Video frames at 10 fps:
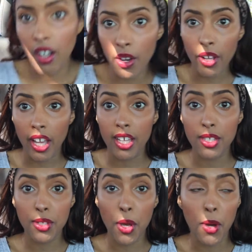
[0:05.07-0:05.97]
Okay,
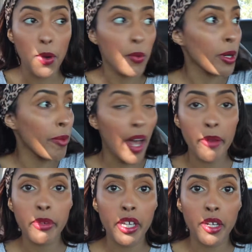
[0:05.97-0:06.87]
so we're about
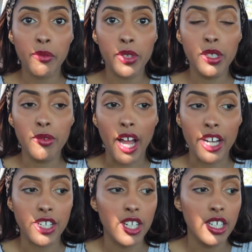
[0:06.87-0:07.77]
to be real
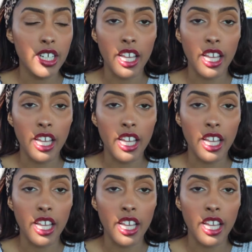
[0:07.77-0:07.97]
ratchet